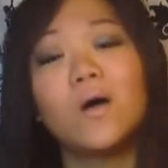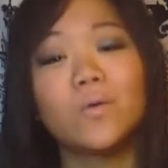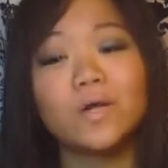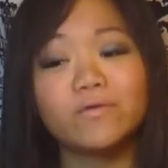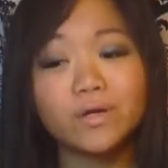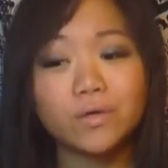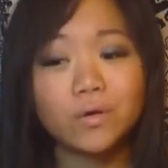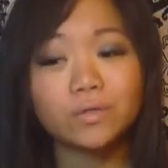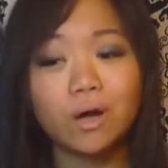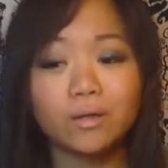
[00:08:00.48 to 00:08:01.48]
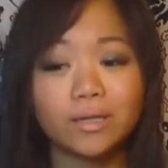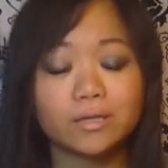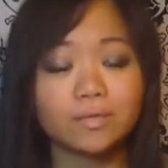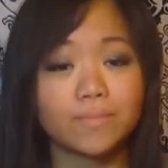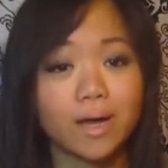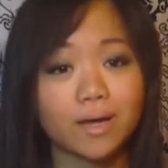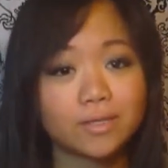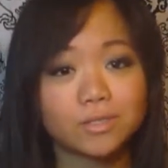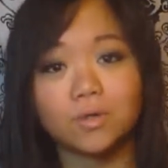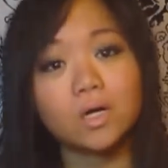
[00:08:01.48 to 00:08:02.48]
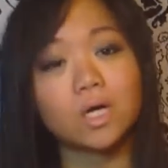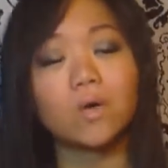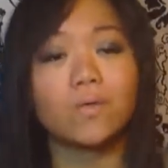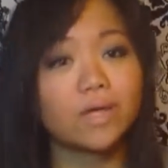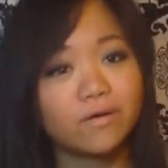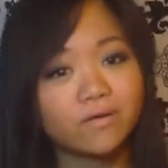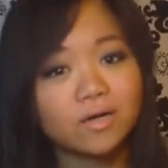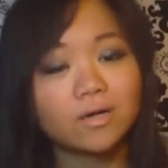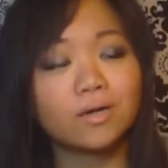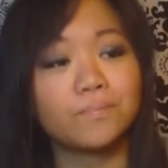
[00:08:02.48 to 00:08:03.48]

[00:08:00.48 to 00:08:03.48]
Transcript: Whenever I go on like the bus or whatever,